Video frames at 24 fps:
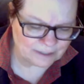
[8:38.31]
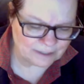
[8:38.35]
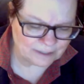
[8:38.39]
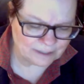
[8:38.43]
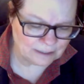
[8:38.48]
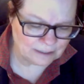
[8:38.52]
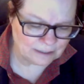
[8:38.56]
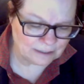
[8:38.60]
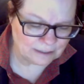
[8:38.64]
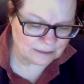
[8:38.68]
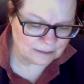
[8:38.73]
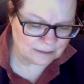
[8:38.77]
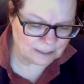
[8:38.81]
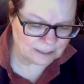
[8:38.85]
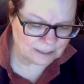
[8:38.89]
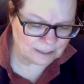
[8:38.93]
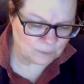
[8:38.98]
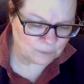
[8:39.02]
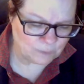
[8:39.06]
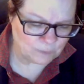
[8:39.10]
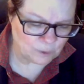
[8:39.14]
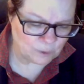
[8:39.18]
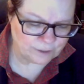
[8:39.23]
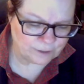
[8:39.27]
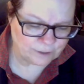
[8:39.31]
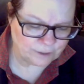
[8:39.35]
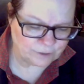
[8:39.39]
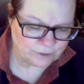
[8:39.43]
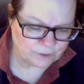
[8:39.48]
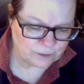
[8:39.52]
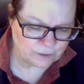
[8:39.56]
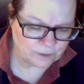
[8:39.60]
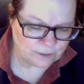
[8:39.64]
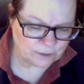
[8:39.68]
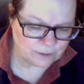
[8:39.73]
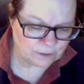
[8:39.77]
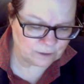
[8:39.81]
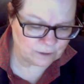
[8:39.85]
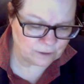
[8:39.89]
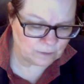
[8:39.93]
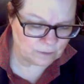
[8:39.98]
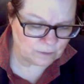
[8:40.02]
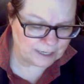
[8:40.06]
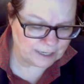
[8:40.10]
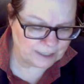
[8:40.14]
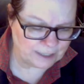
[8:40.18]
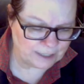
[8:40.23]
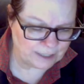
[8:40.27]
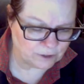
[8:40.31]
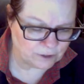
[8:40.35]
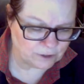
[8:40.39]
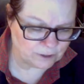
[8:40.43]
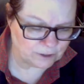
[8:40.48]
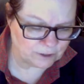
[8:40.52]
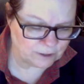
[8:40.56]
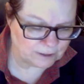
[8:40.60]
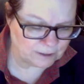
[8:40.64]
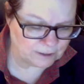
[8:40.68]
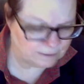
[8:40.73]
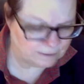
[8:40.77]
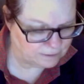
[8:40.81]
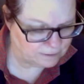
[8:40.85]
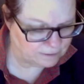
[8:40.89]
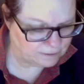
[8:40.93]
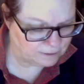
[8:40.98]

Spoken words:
9.020H